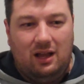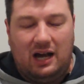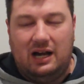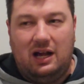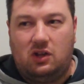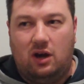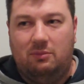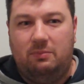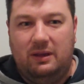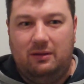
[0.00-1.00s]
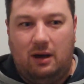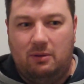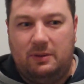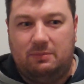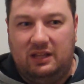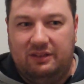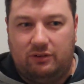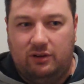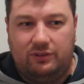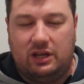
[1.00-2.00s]
I'm a big
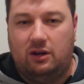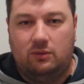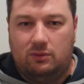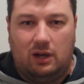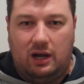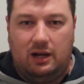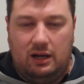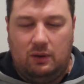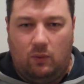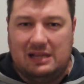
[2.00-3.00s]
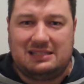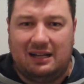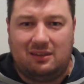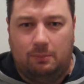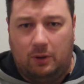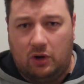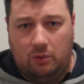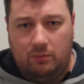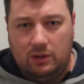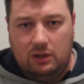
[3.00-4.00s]
believer of, you know, why start at the
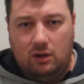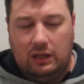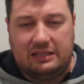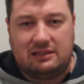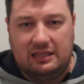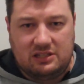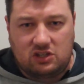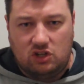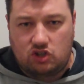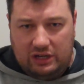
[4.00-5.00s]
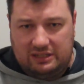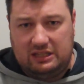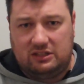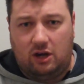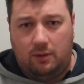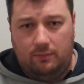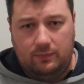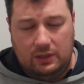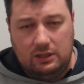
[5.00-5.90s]
bottom? Let's just go straight to the top.